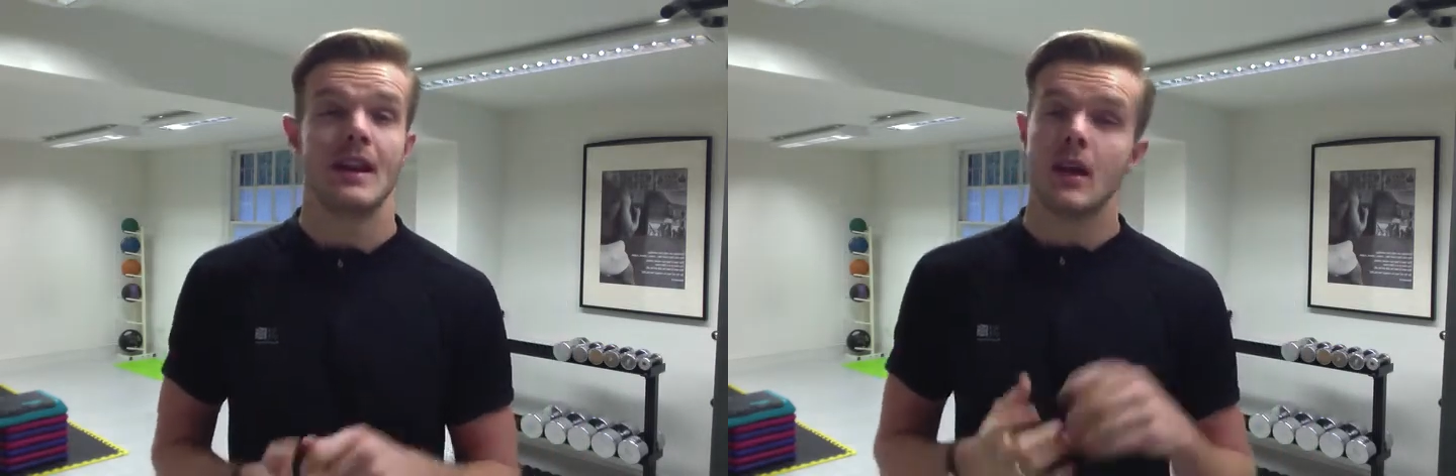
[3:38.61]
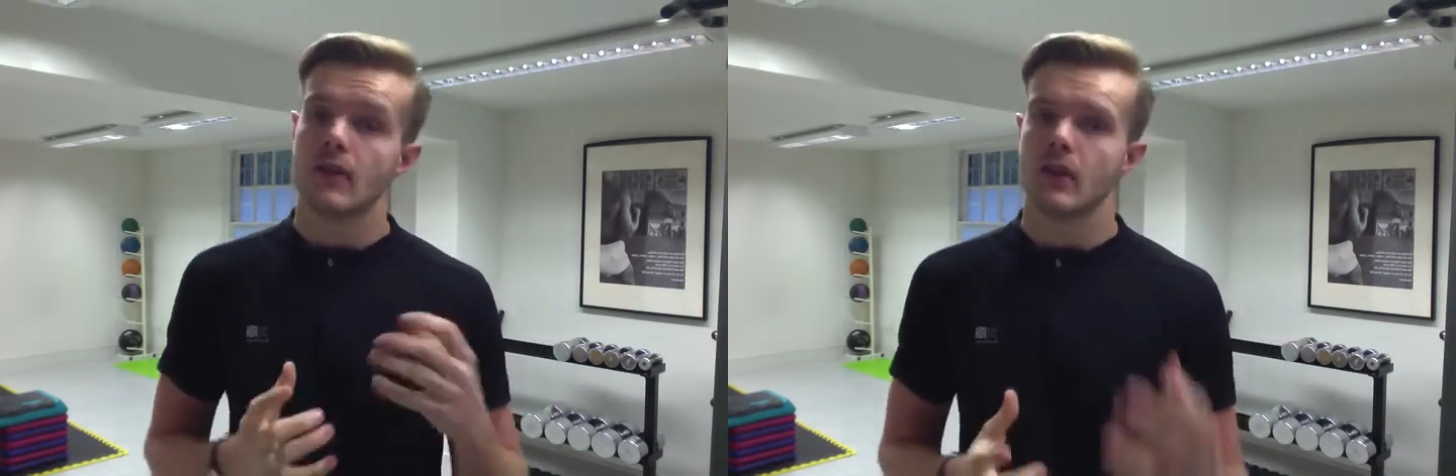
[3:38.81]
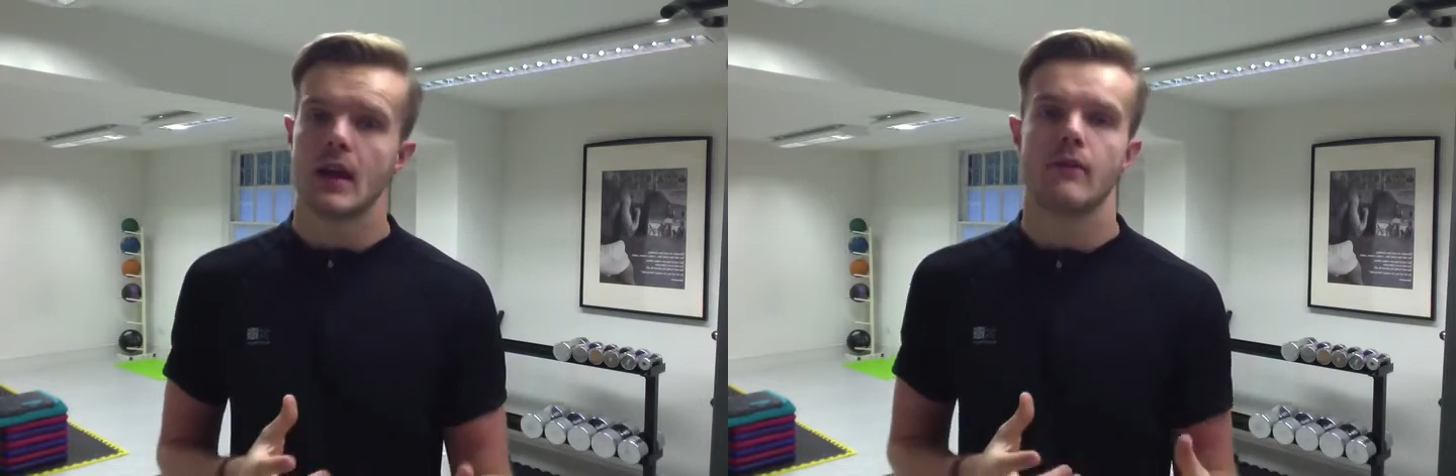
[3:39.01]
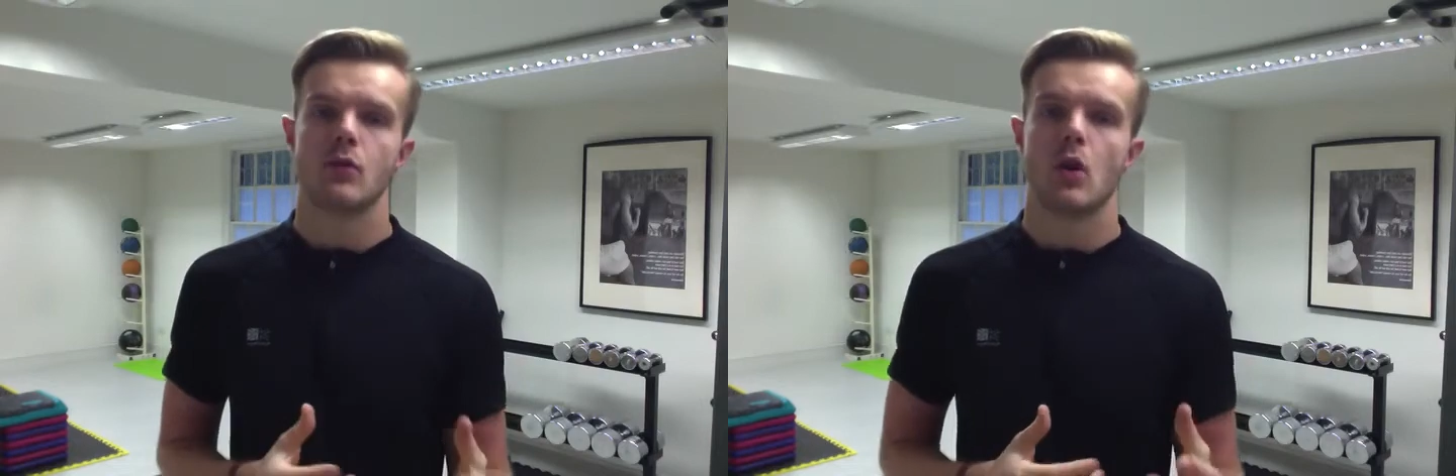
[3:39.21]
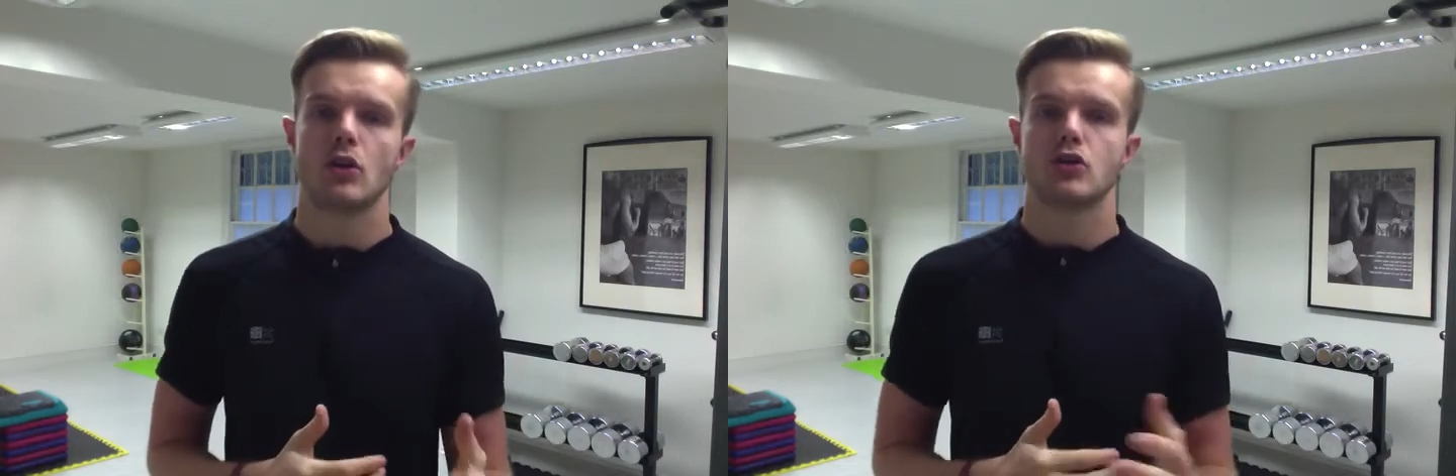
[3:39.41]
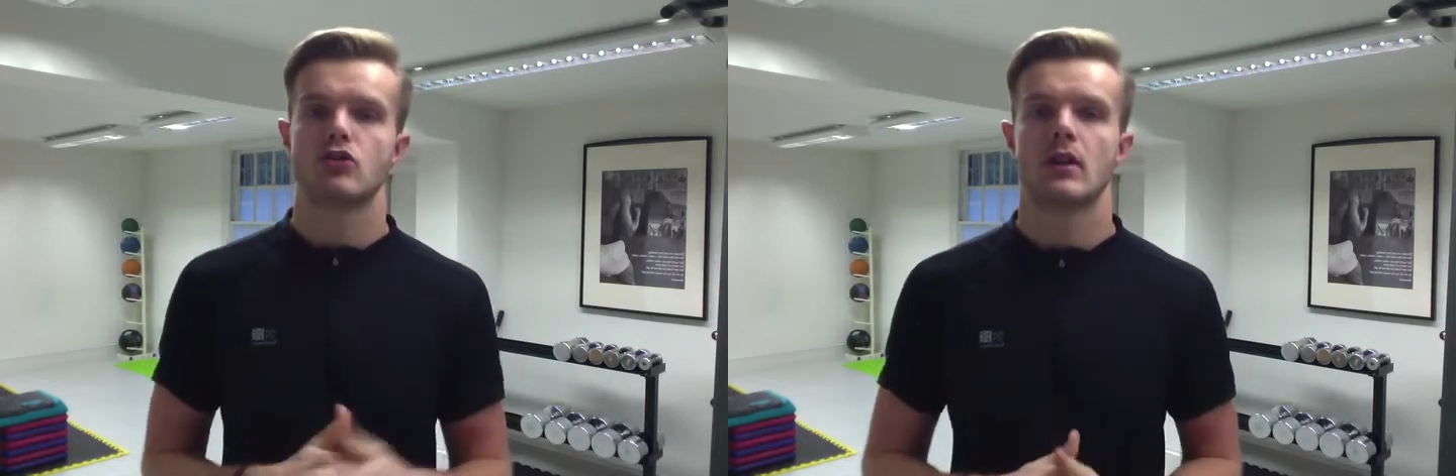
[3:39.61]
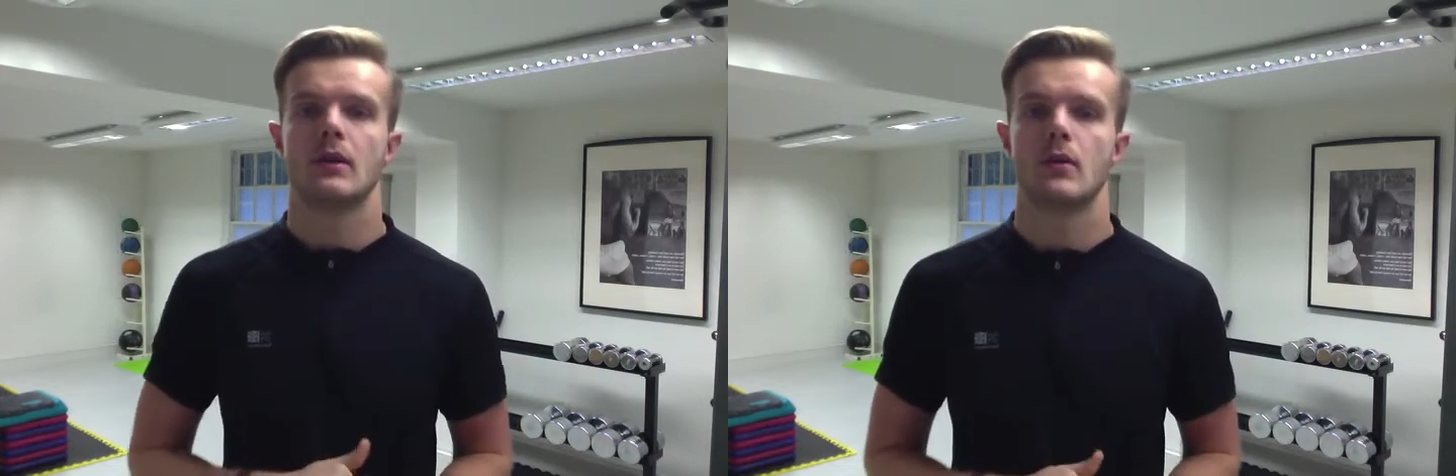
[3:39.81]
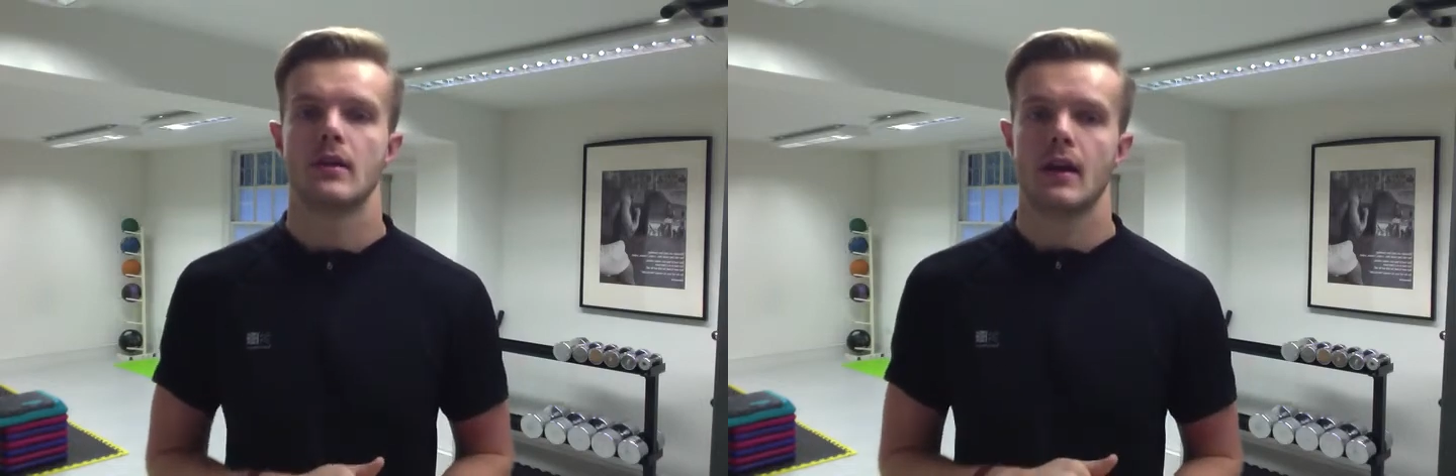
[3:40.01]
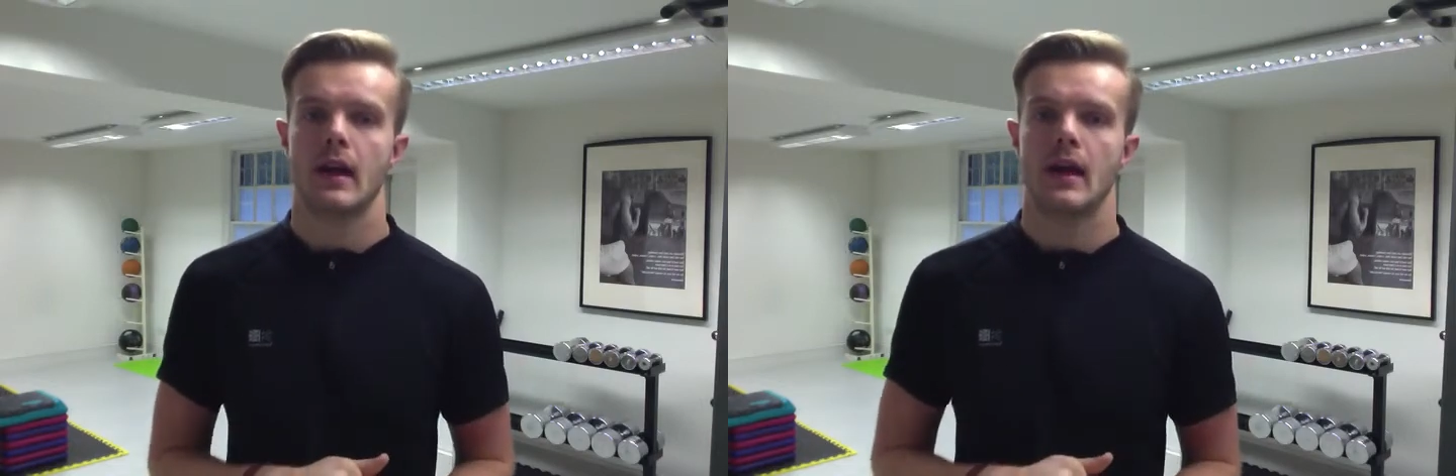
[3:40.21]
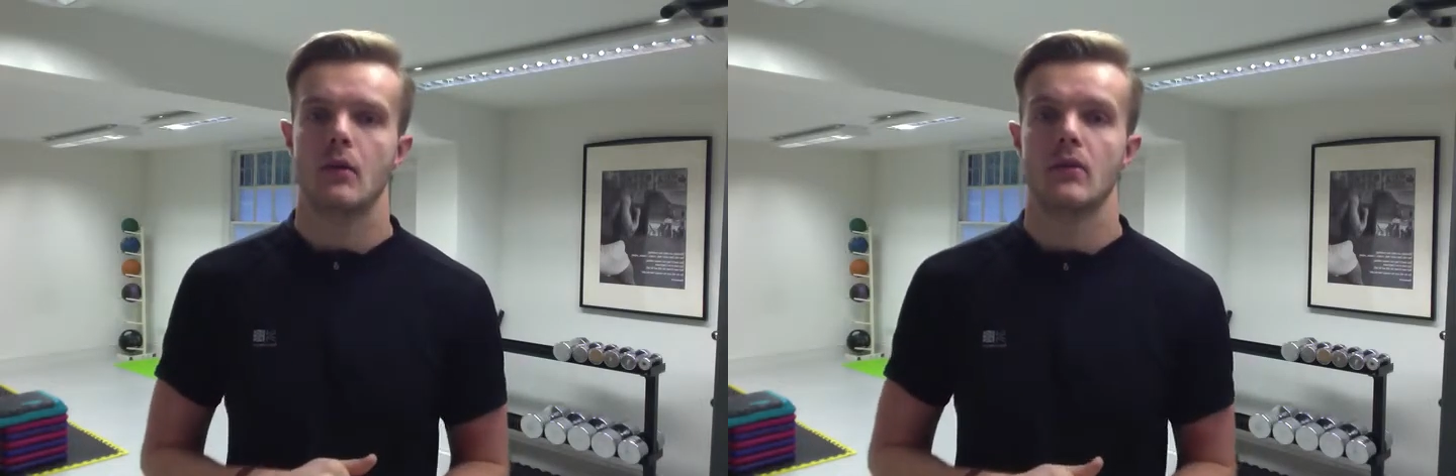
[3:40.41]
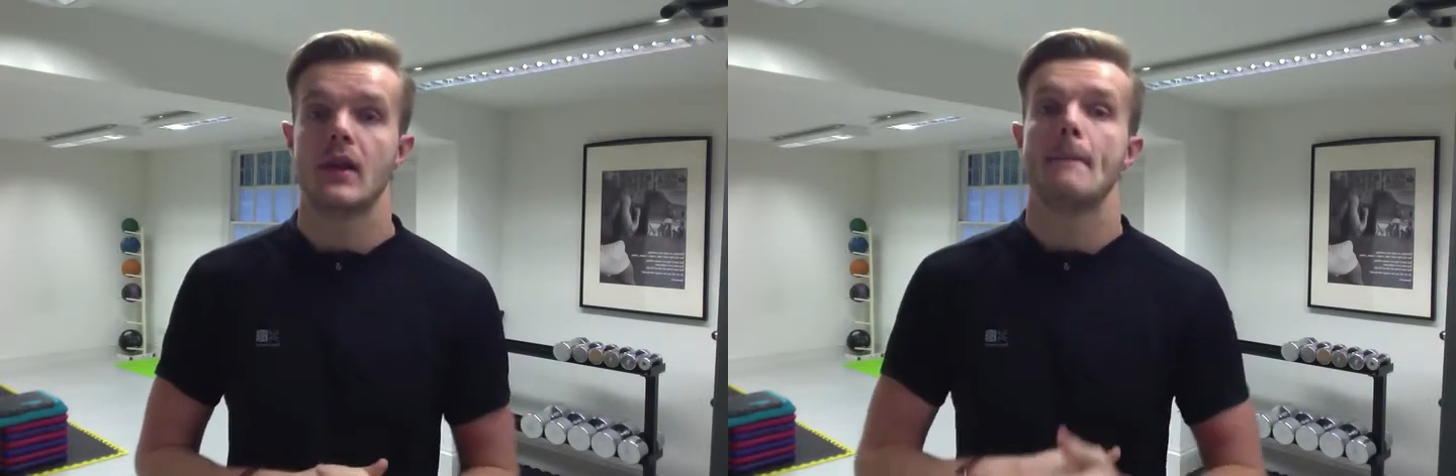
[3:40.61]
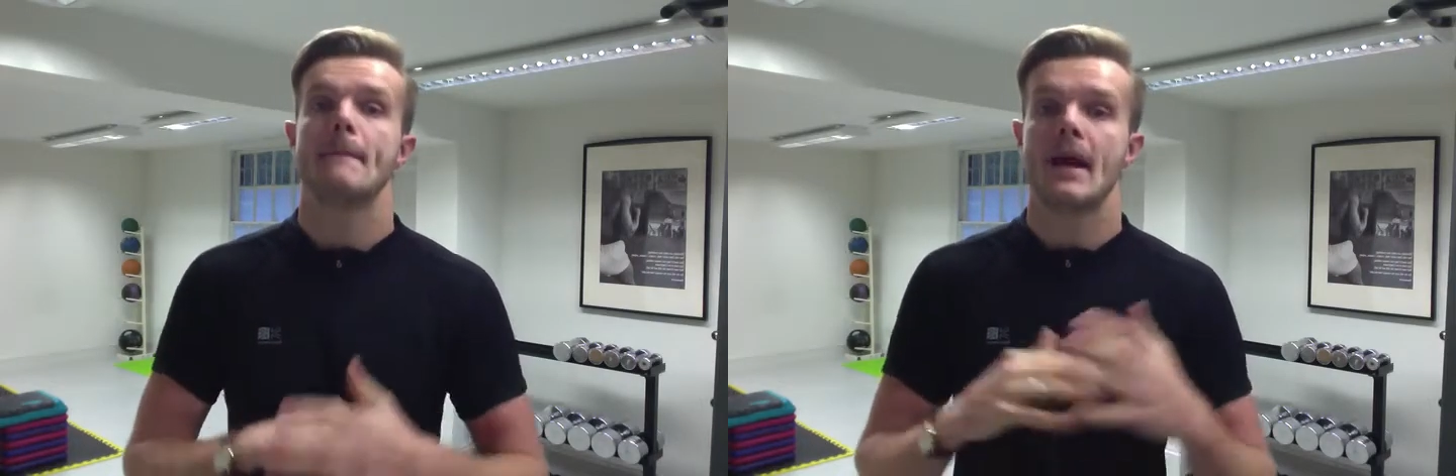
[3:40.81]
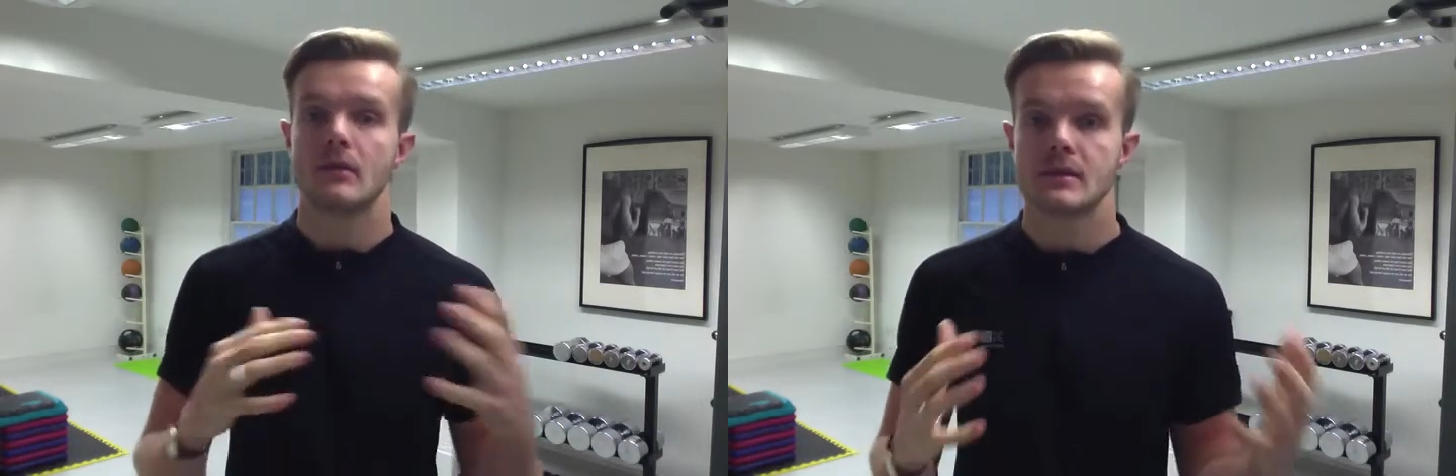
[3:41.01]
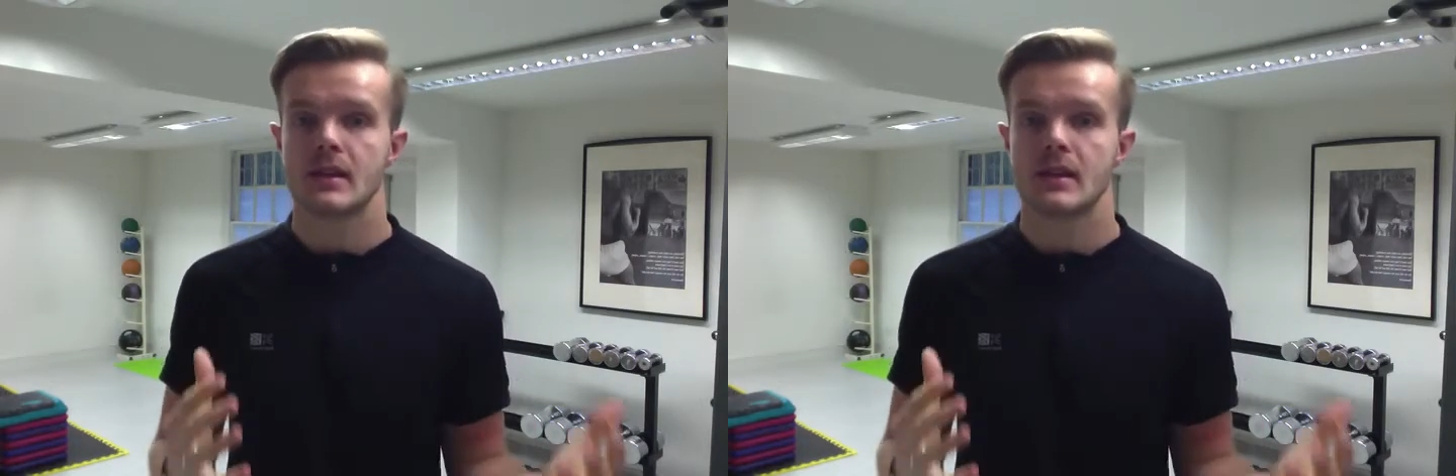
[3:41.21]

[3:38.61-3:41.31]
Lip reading: If you are struggling with the amount